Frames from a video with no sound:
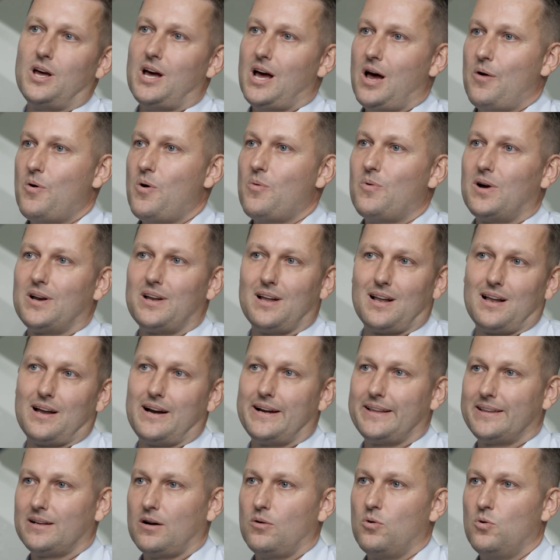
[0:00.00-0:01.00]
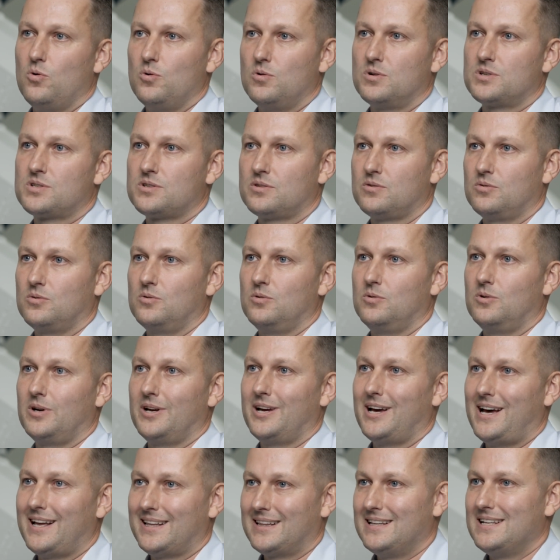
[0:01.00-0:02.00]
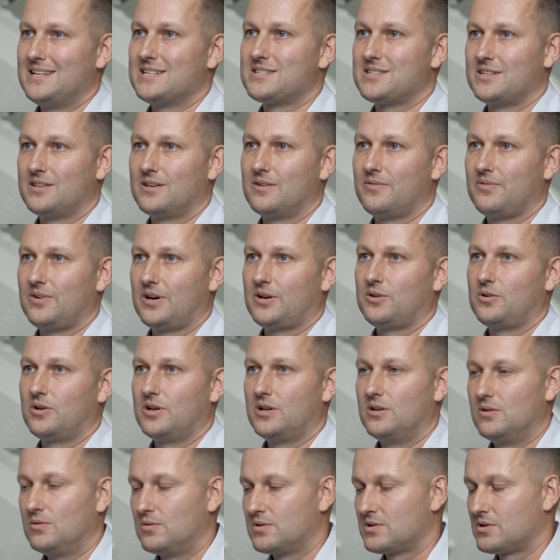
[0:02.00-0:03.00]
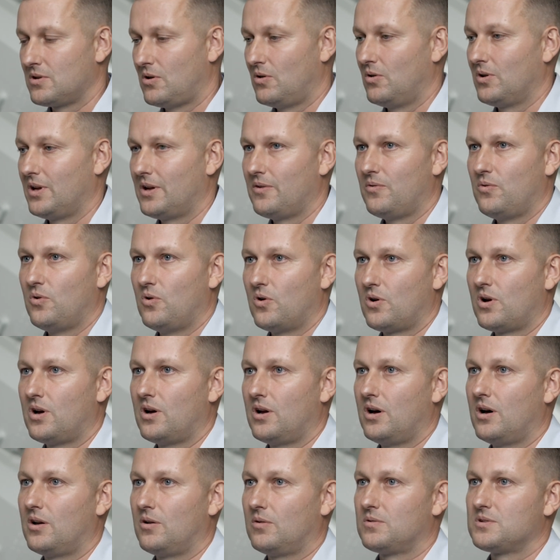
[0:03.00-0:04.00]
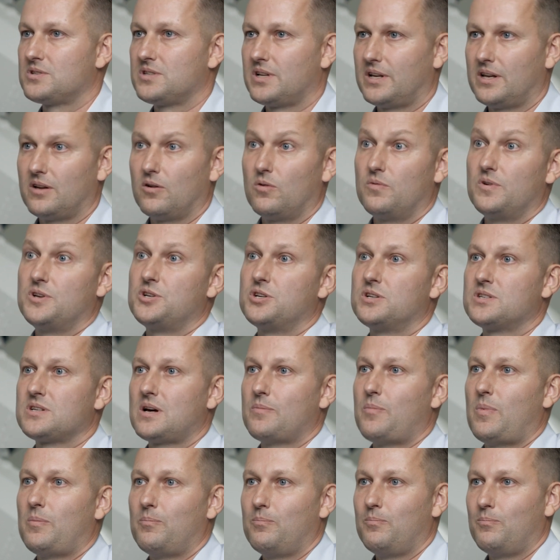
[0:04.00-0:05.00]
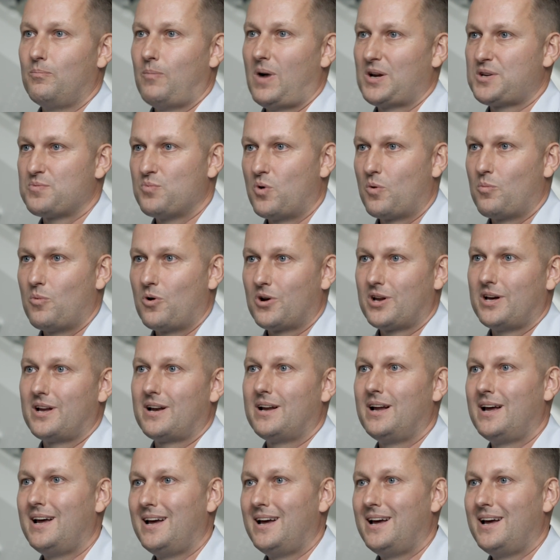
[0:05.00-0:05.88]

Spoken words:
Everyone right now looks to, at least in the factory, looks only for non-standalone, which is much more modern,